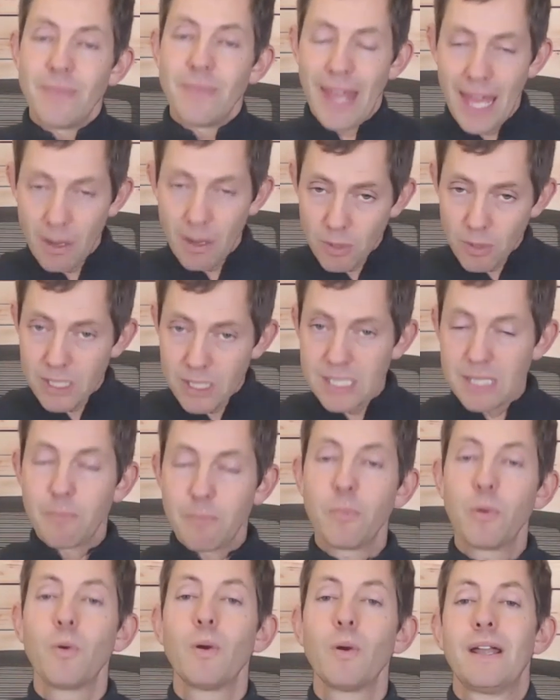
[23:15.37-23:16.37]
and with
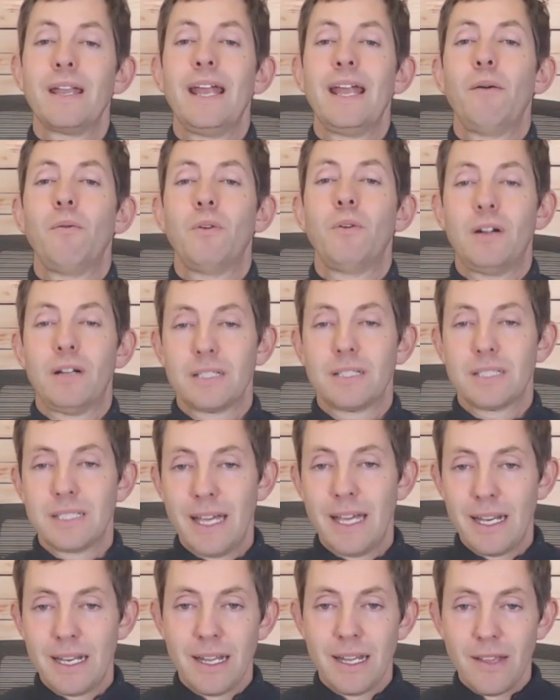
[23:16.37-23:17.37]
support networks
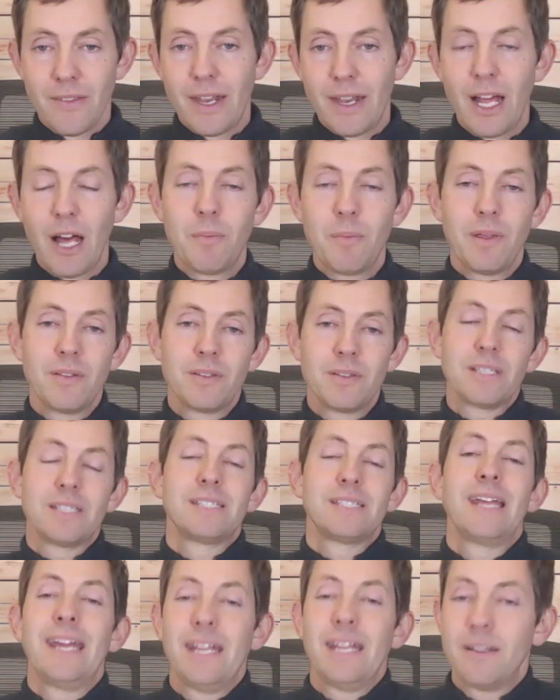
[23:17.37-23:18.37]
that help you
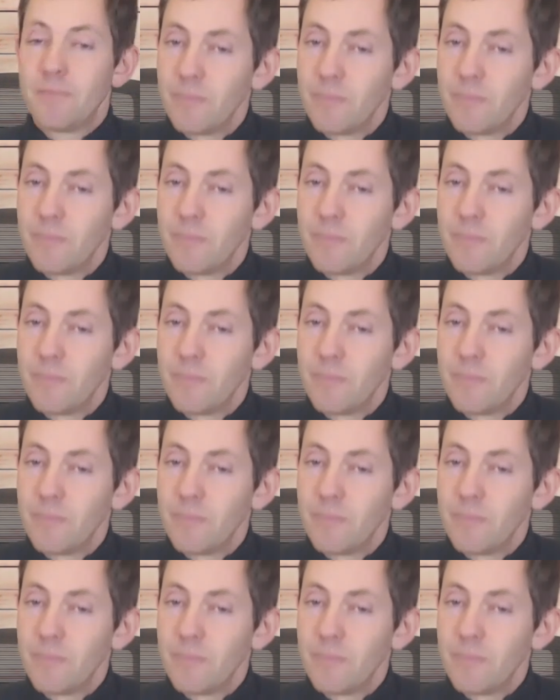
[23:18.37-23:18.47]
sustain.